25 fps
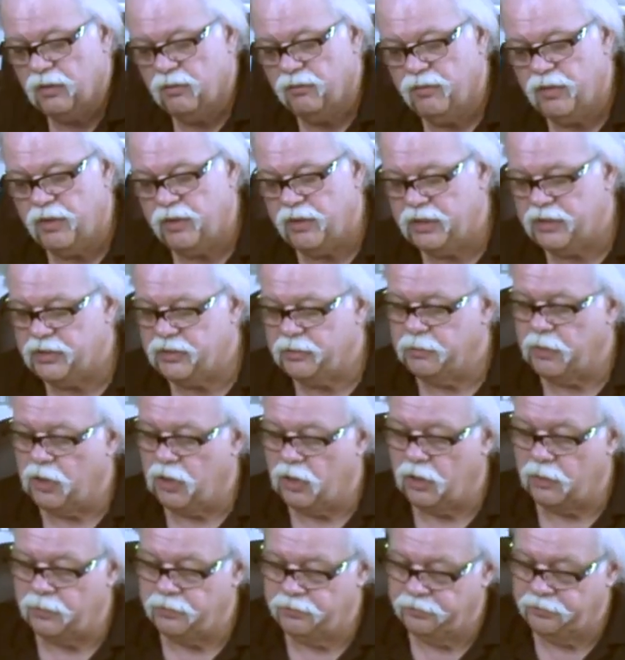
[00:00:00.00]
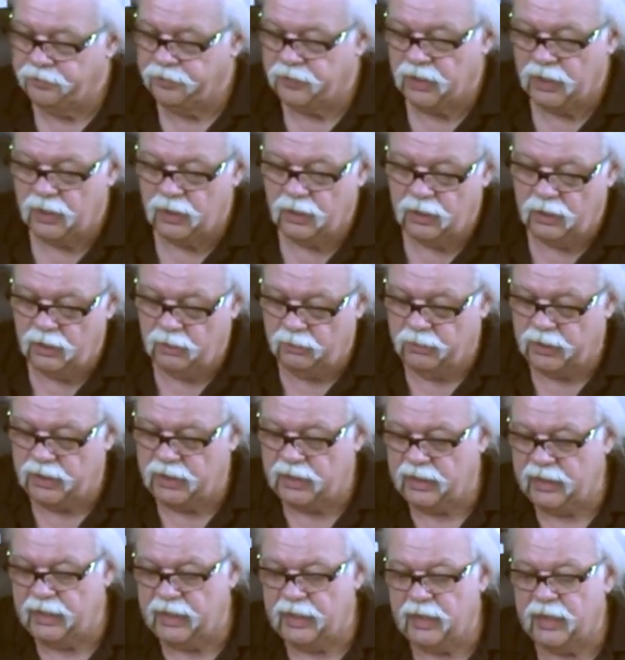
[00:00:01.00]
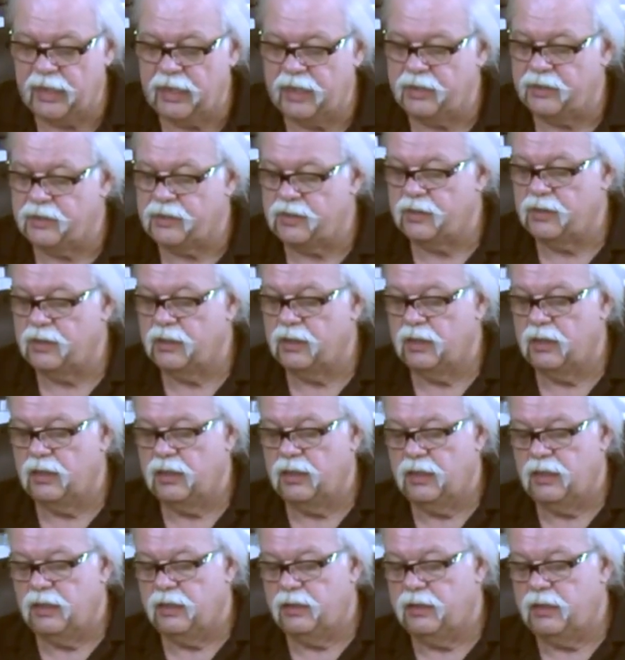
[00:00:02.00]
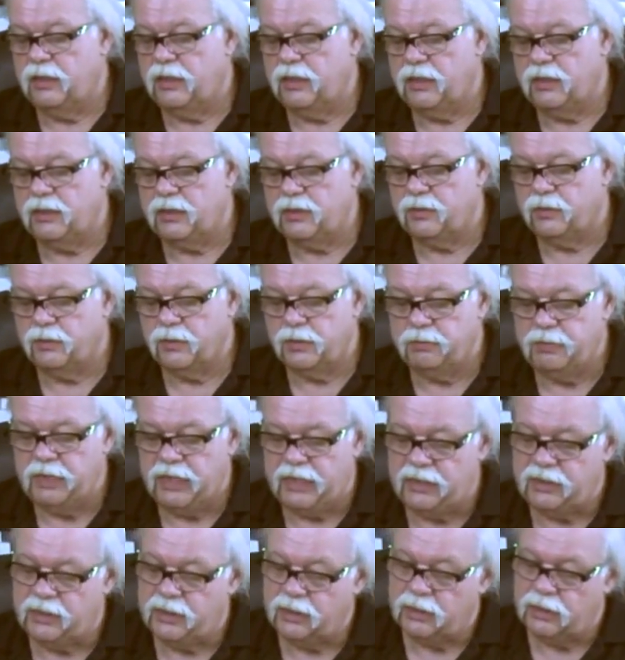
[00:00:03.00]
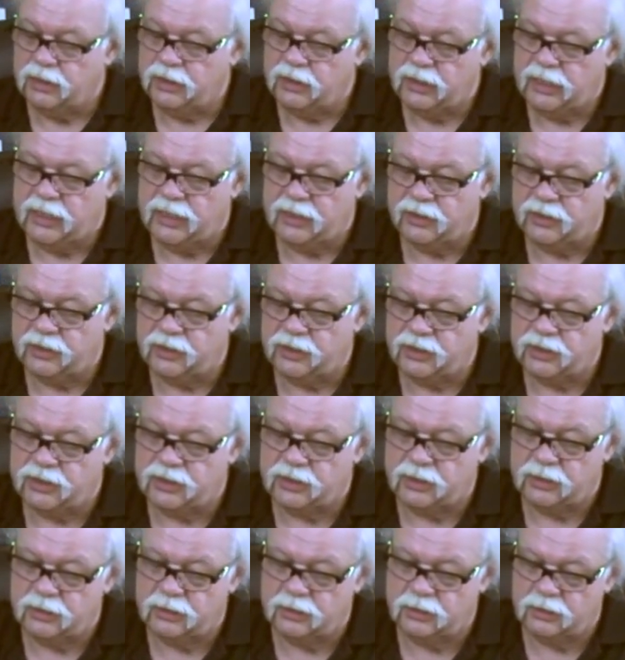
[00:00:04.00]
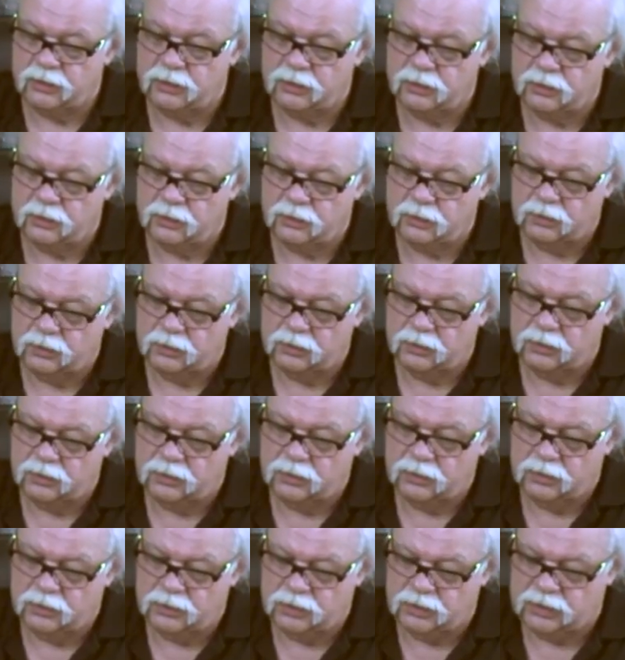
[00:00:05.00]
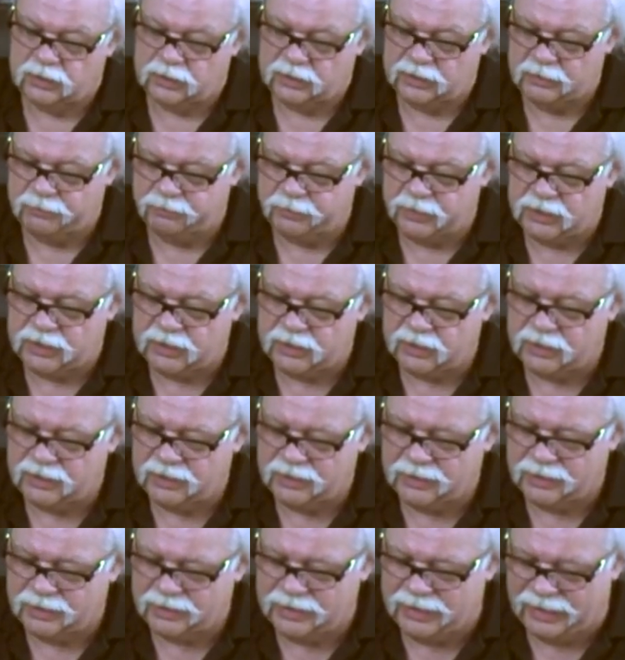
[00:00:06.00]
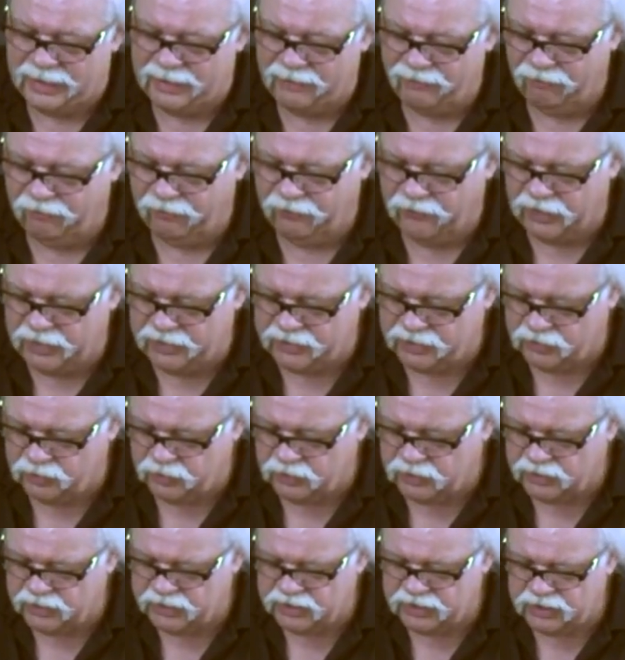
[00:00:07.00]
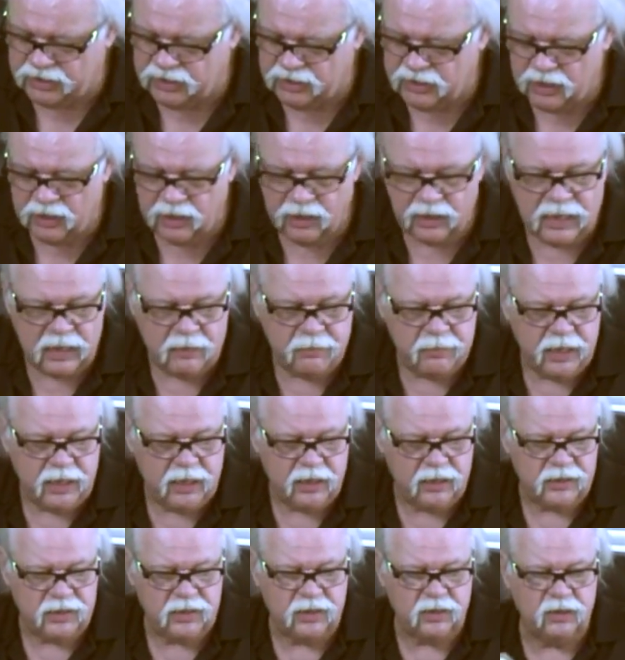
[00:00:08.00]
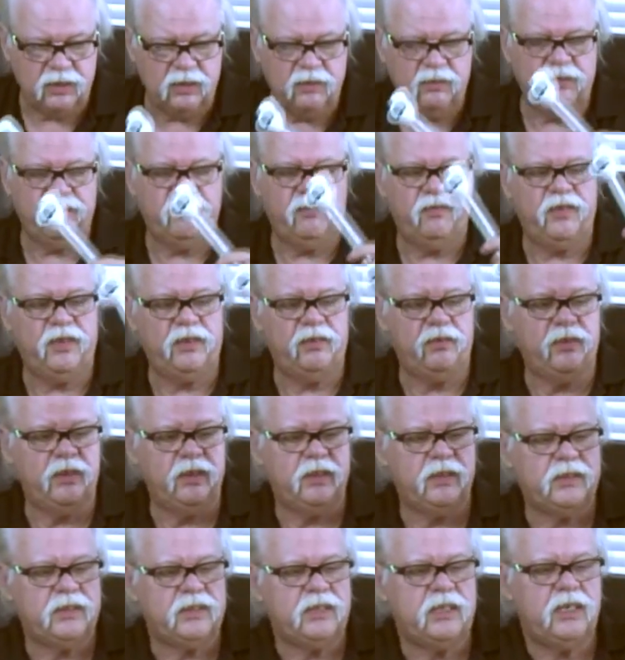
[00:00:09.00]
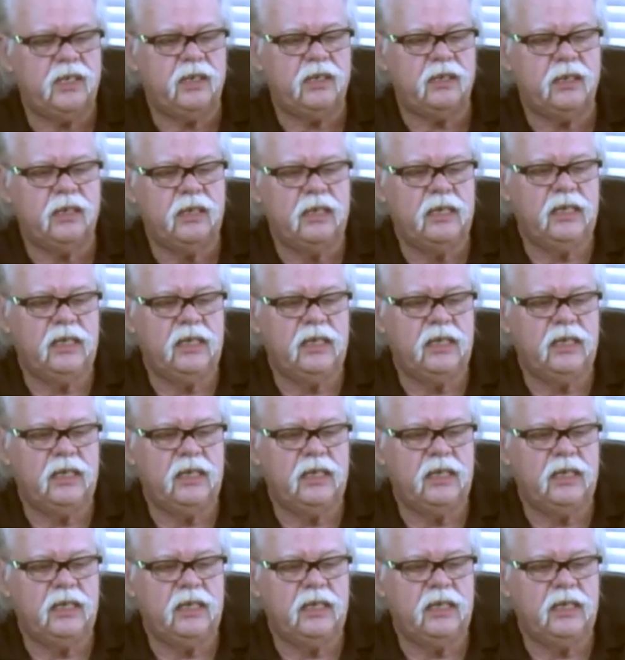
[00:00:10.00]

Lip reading: Very small. But in any case, this would basically then just slip on here, and it fits real snug. I made it so that it would fit real snug.